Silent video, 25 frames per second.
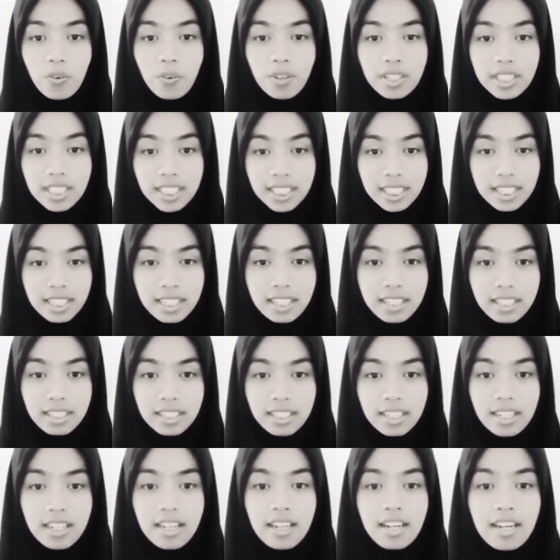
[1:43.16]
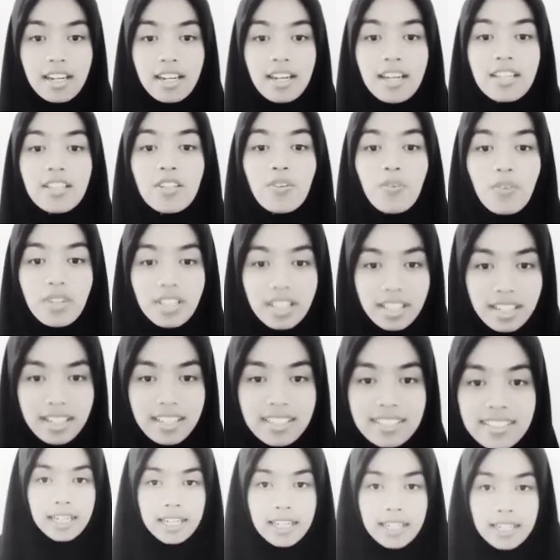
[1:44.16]
walking, and
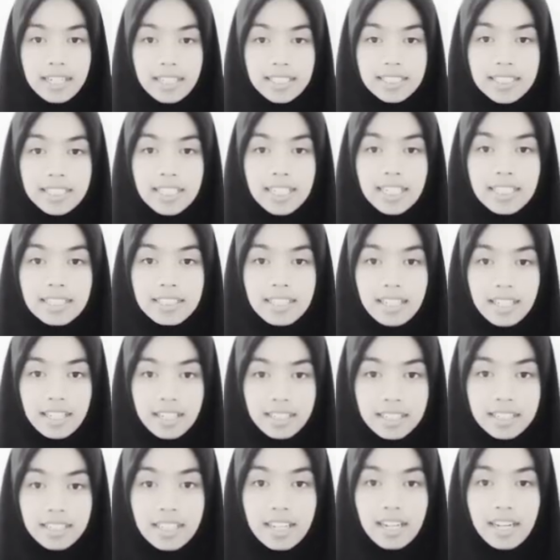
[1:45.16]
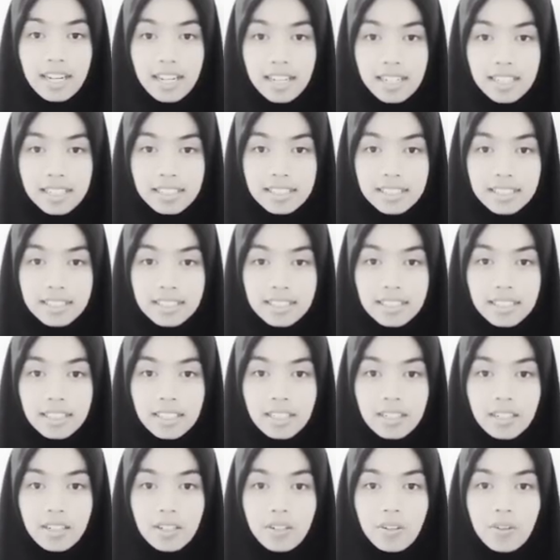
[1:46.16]
walked. Richard et al.
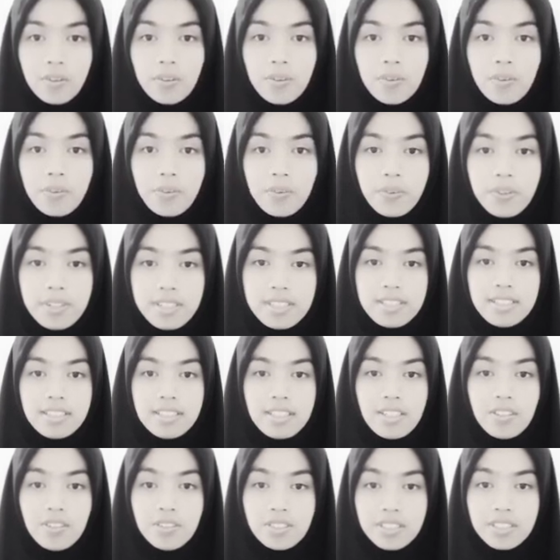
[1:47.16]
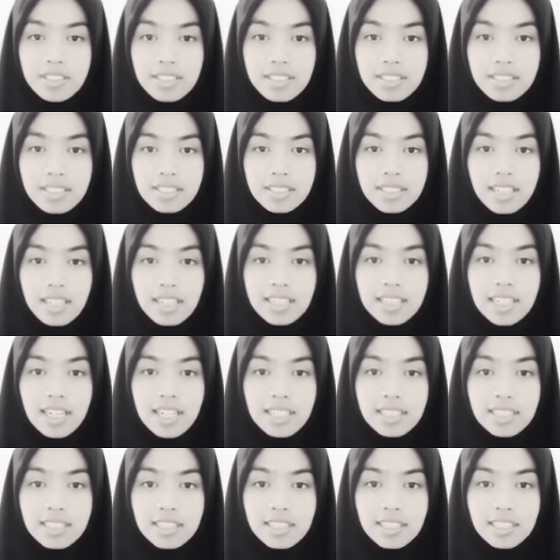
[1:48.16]

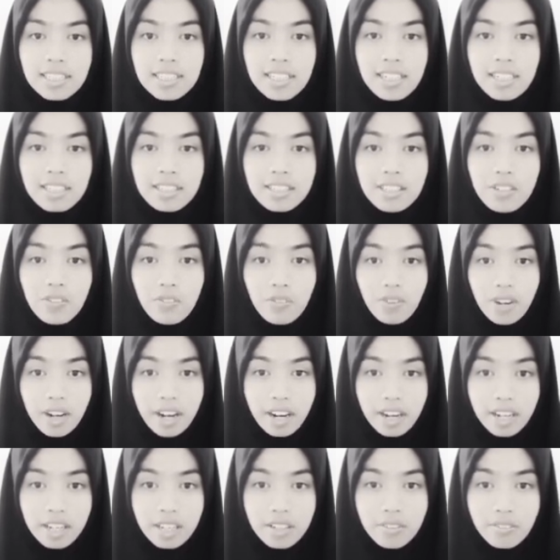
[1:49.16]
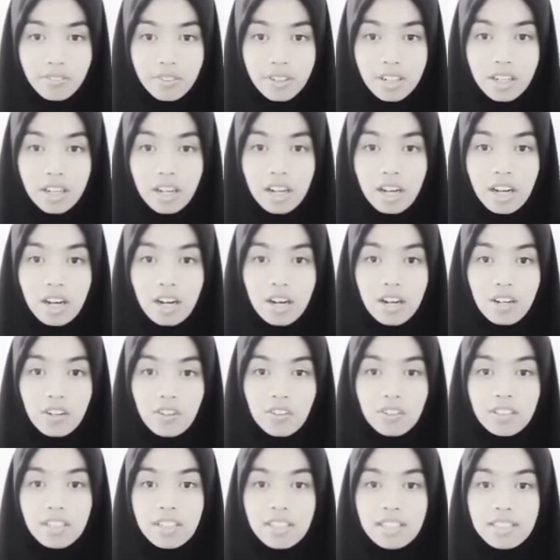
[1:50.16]
1995.
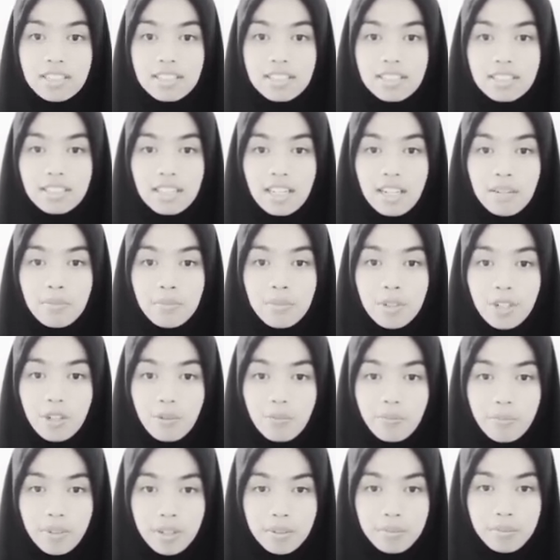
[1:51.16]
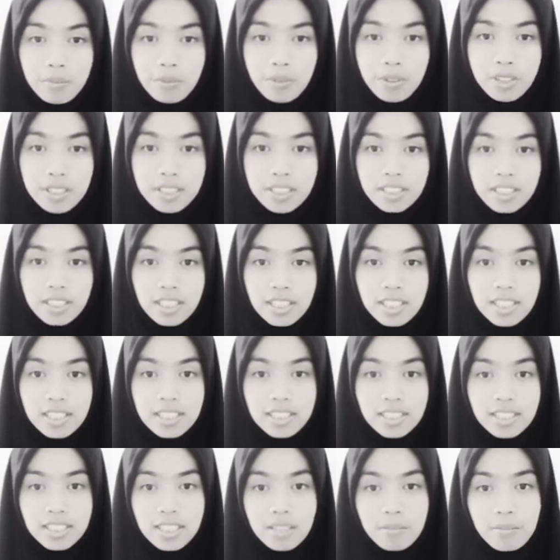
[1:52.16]
Root is a morpheme which
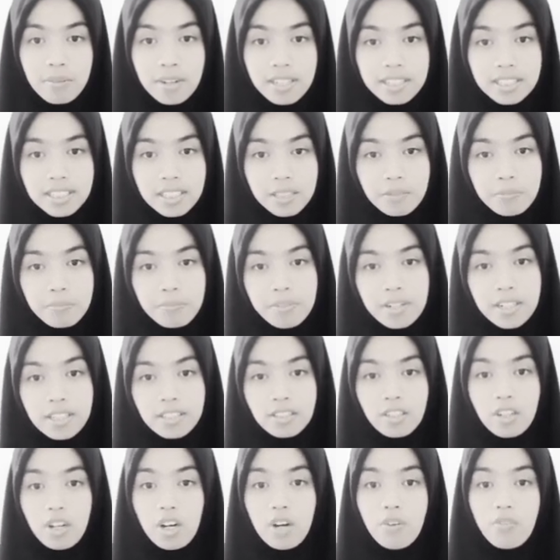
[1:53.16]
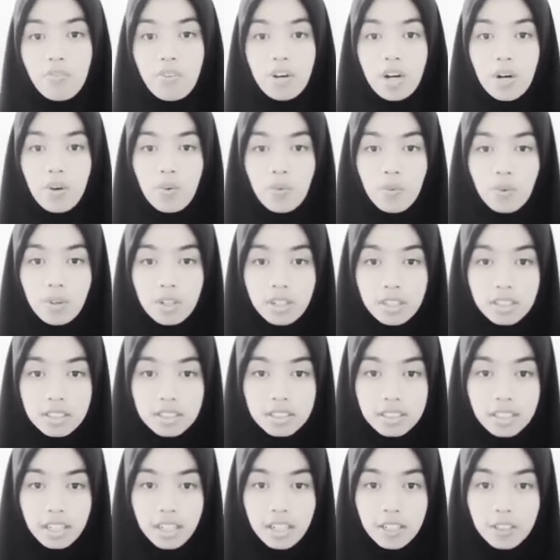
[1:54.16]
is the basic part of a
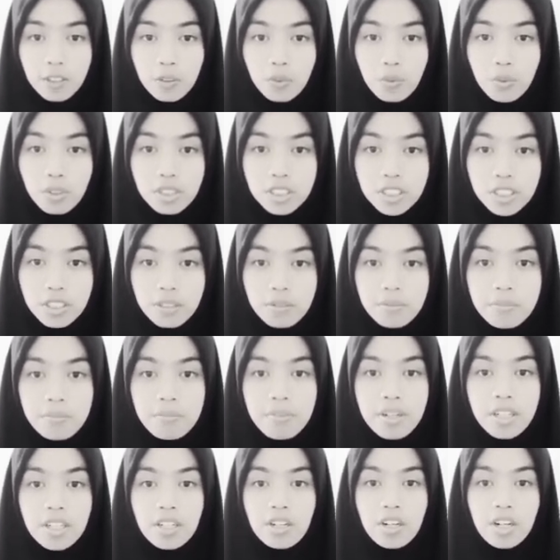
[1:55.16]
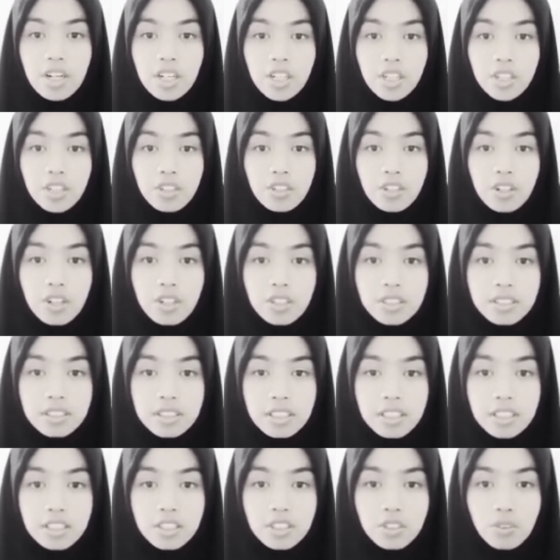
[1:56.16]
word and which may occur on
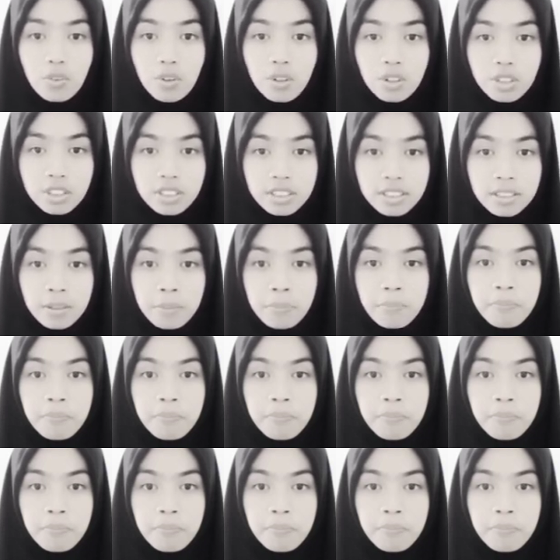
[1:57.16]
its own.